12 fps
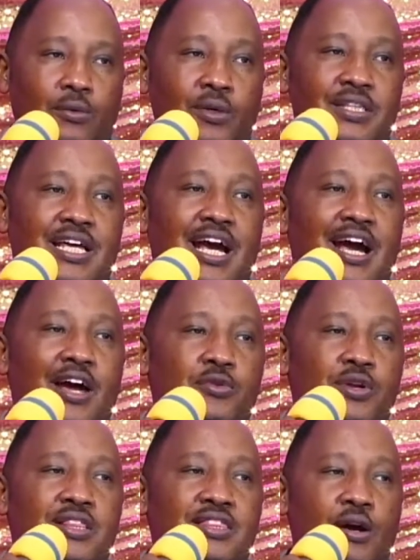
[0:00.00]
With a
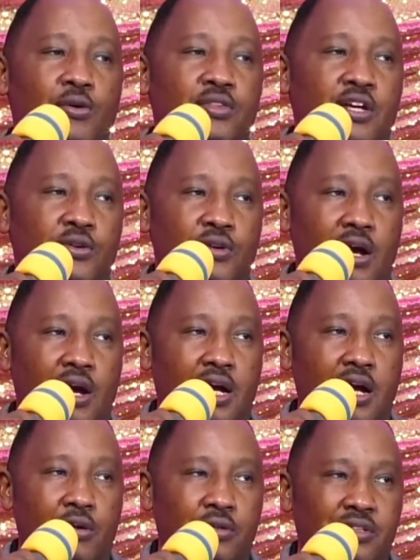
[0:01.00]
hundred thousand on our
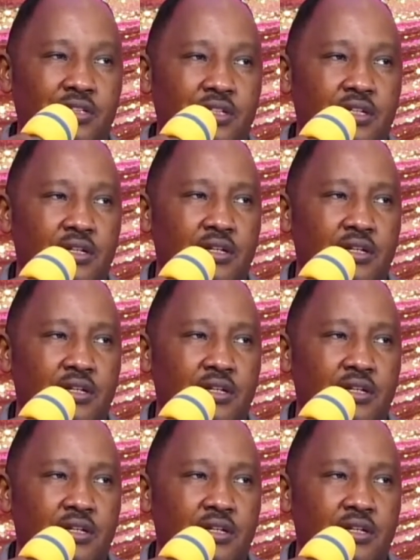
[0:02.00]
account.